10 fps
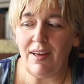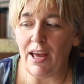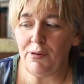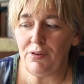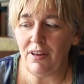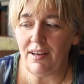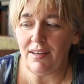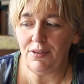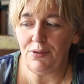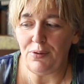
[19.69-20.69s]
I would
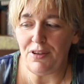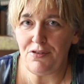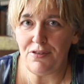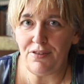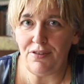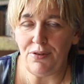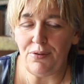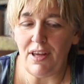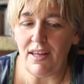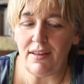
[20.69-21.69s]
like to interest
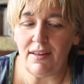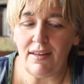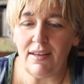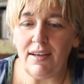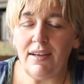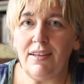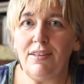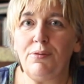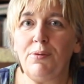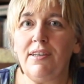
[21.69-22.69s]
you in
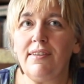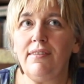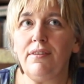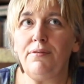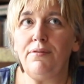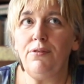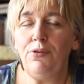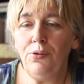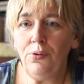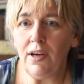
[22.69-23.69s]
the works of
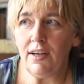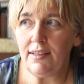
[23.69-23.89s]
two